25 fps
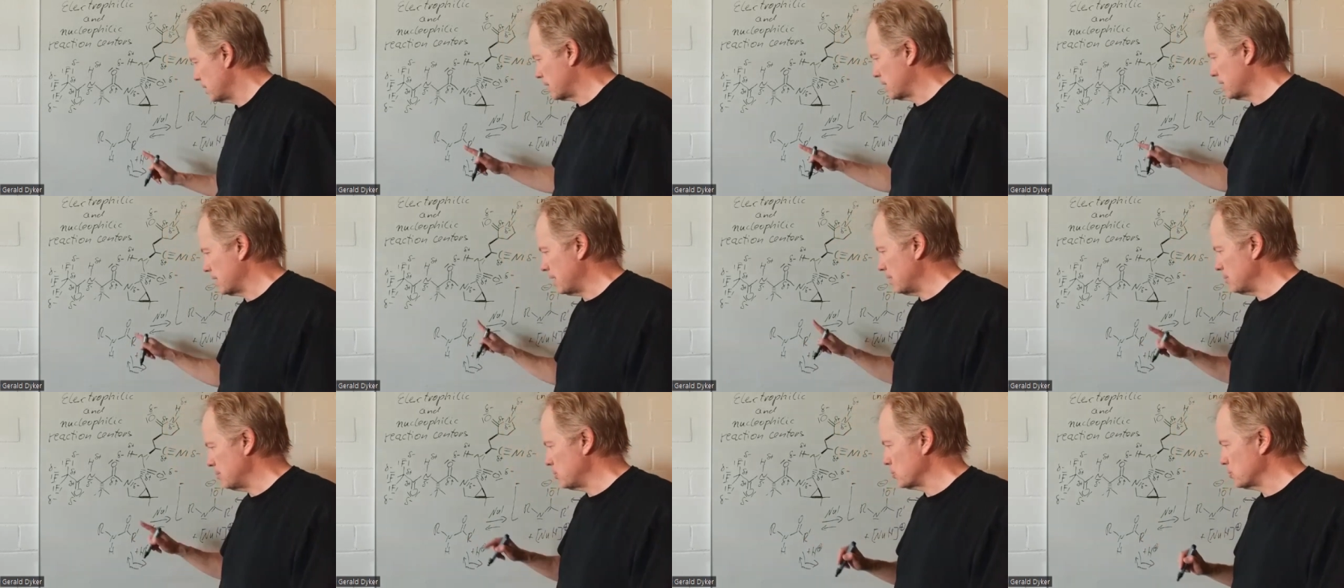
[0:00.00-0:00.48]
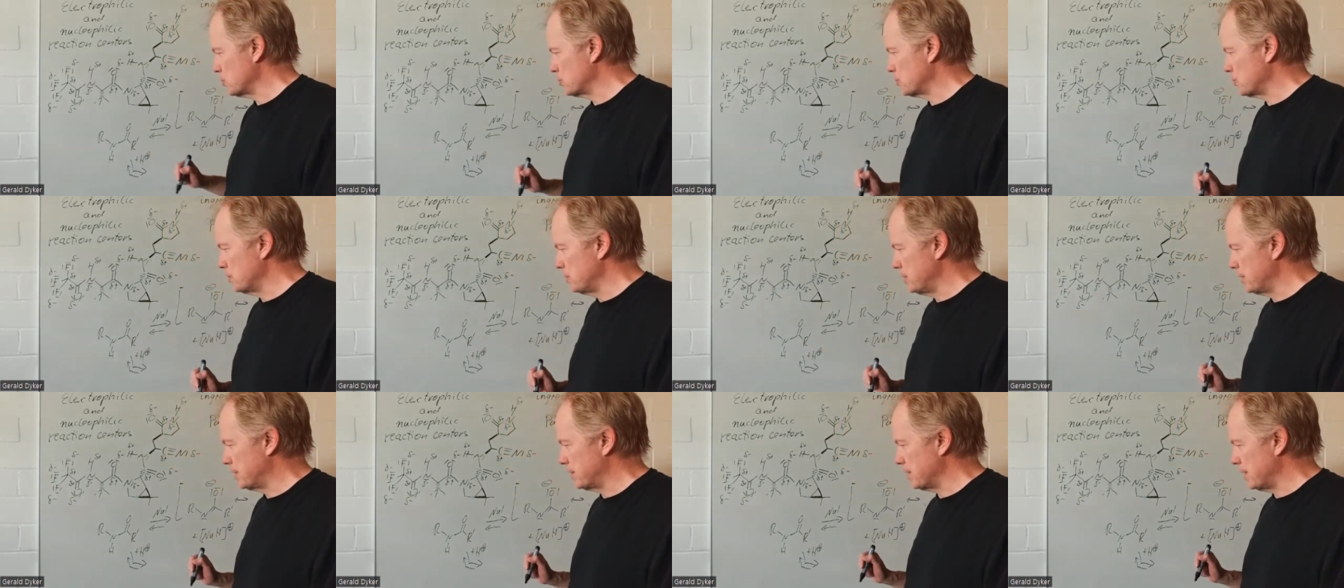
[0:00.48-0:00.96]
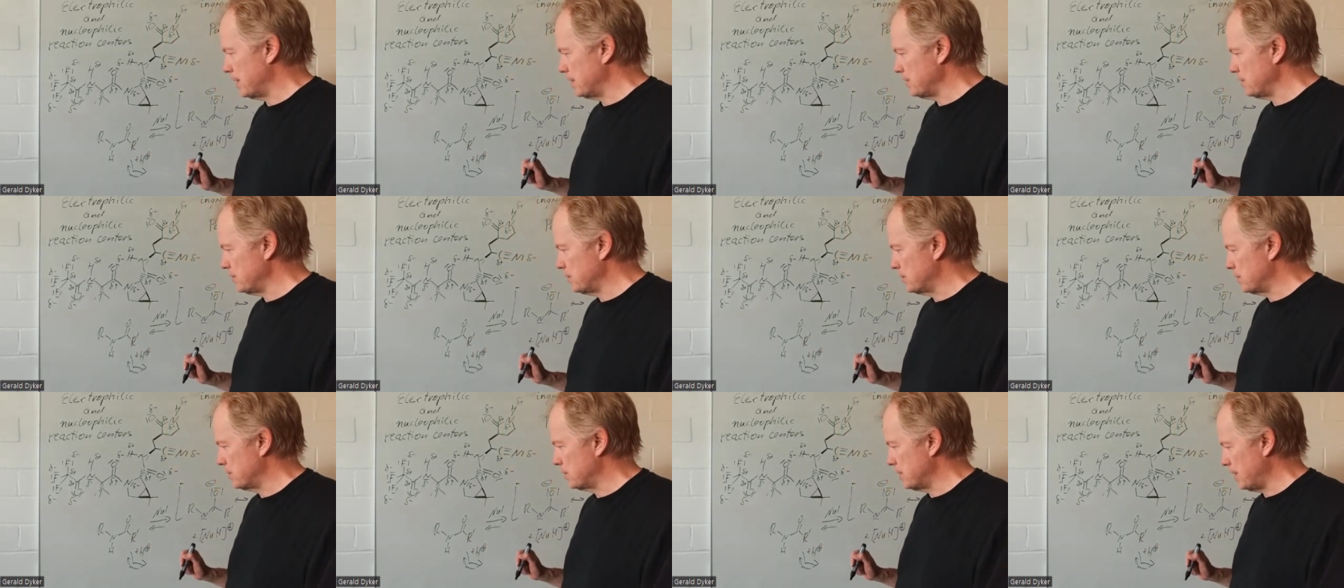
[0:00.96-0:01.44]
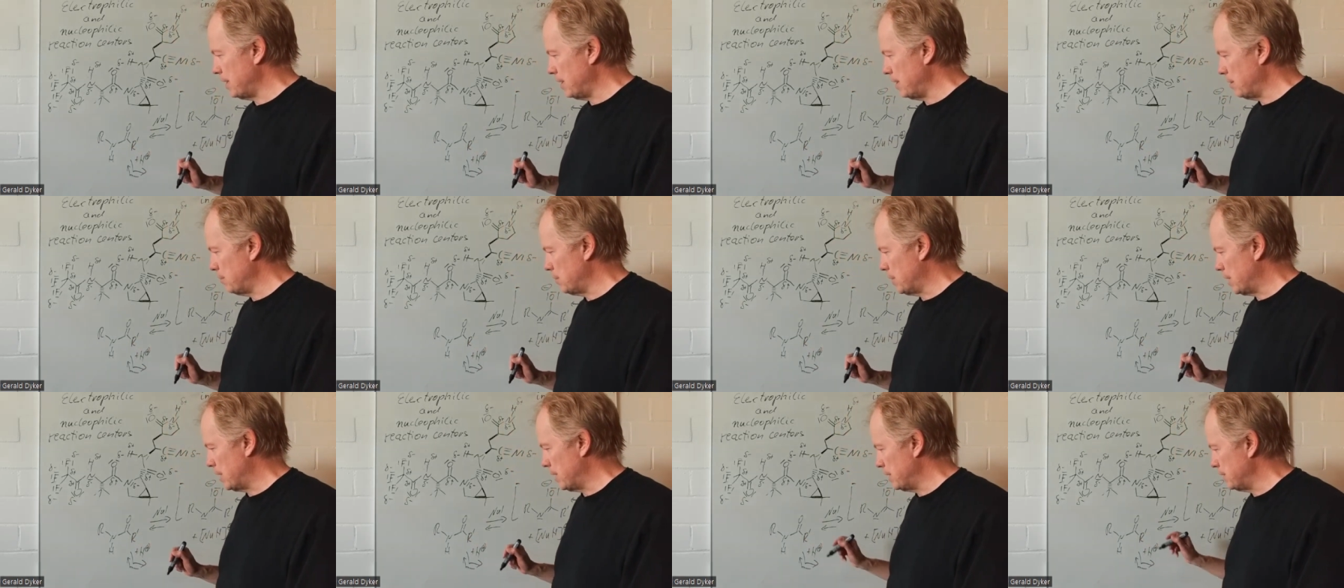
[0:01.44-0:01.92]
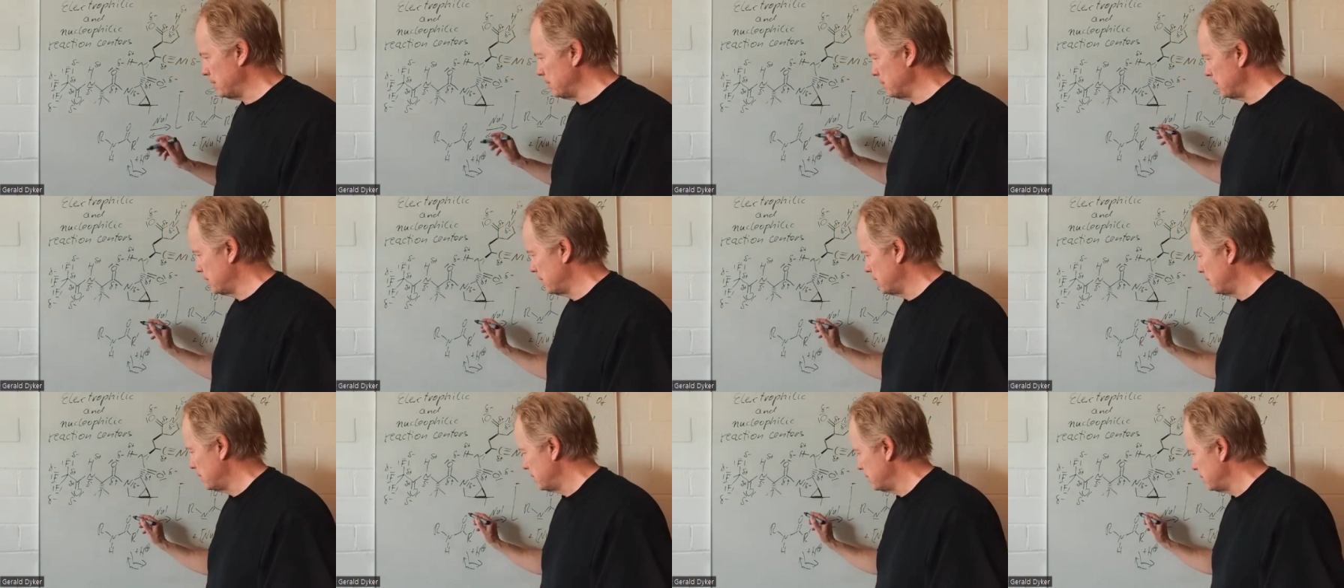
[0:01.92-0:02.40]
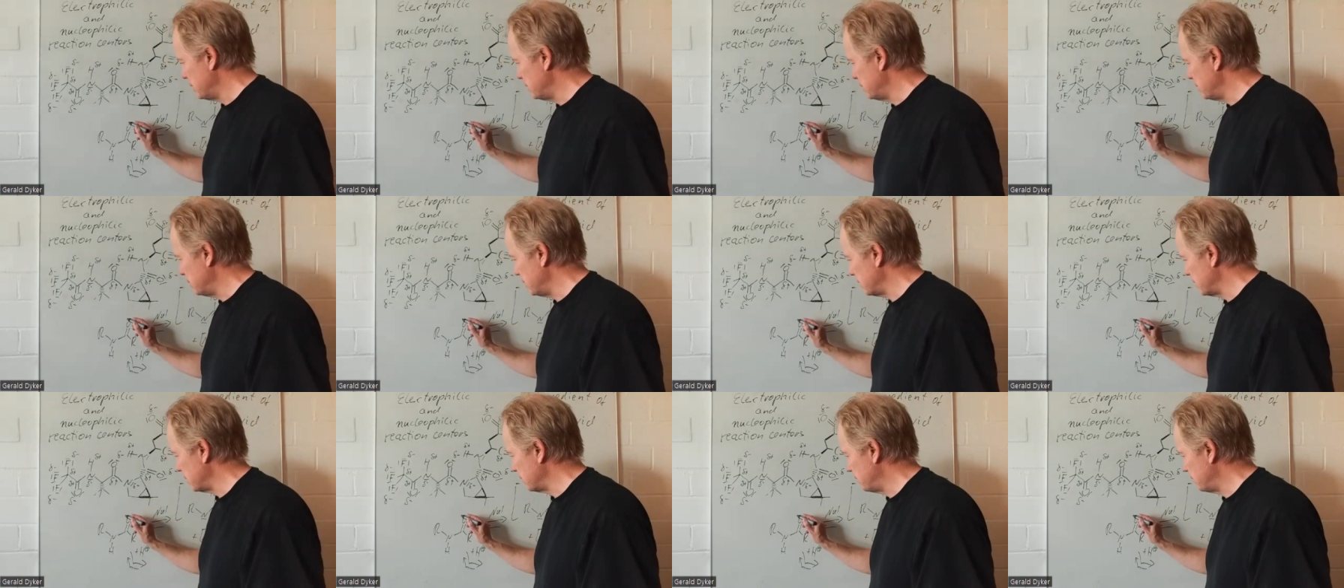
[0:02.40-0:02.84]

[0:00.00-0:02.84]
a carboxylic acid amide in